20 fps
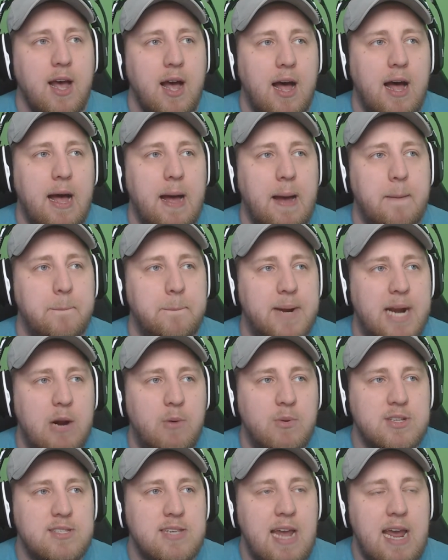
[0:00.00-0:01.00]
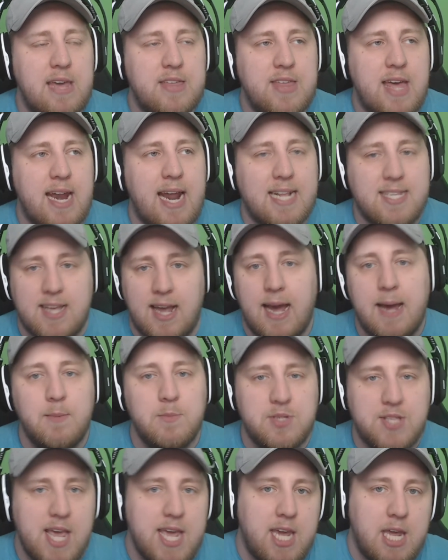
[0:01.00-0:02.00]
But I would say that at
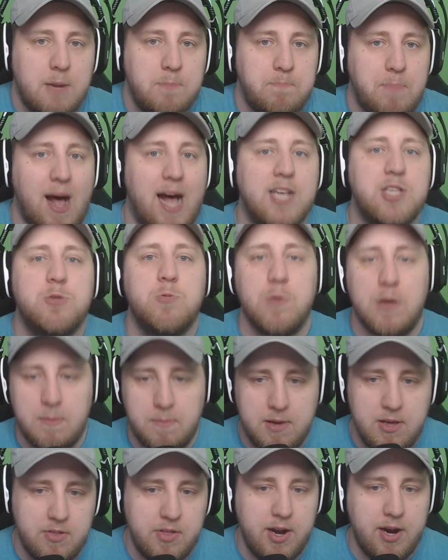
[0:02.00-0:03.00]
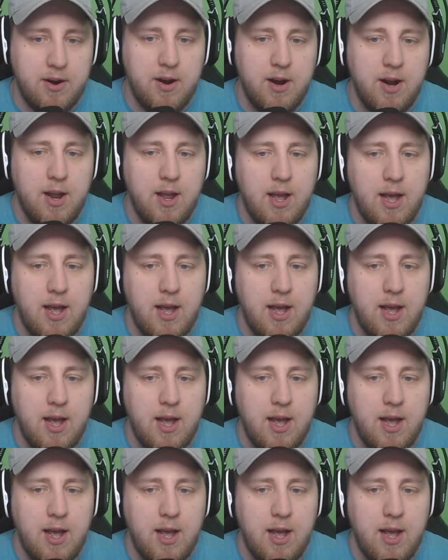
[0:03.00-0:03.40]
times they can possibly be there.